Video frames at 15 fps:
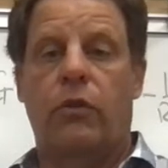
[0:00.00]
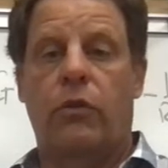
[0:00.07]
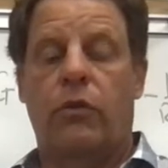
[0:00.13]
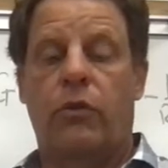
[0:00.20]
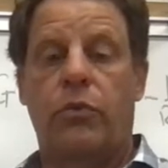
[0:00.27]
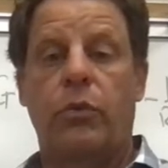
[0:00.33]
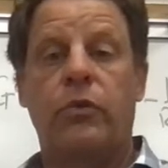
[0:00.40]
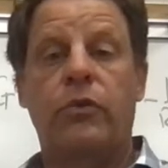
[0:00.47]

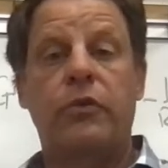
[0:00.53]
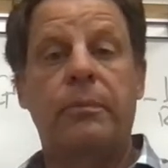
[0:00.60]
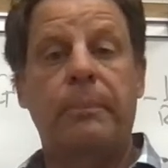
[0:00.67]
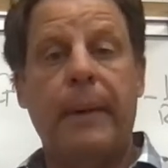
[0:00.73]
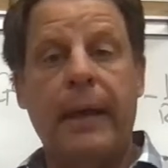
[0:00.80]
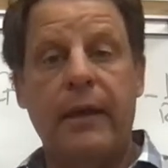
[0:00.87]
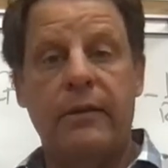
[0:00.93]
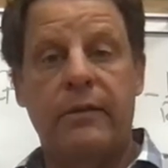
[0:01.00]
through
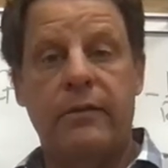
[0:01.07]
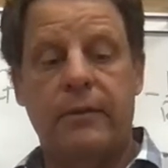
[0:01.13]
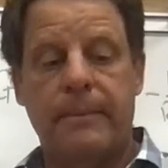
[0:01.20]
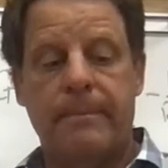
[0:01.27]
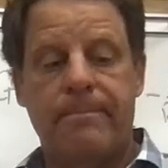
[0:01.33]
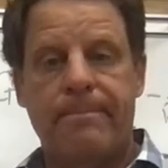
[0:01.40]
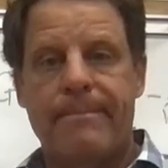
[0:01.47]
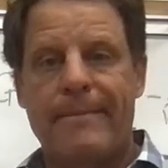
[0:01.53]
space,
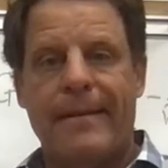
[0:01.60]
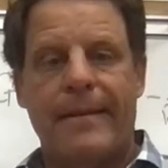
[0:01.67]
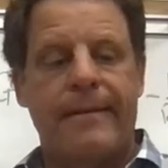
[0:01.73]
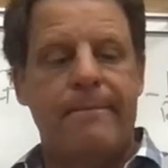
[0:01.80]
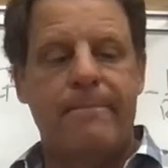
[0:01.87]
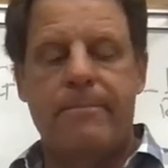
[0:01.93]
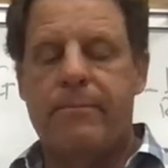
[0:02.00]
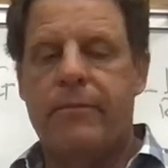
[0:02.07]

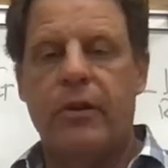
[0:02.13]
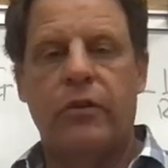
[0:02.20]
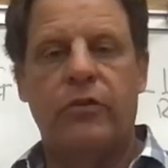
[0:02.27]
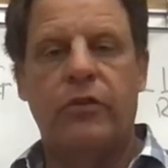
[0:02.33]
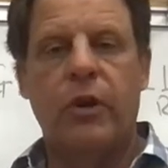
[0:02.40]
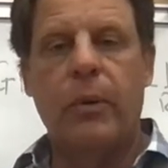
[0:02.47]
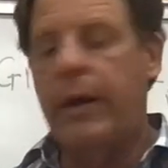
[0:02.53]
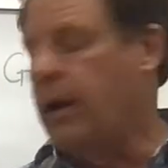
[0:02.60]
there's
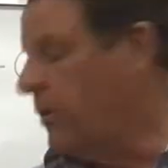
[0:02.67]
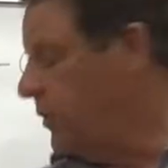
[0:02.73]
no air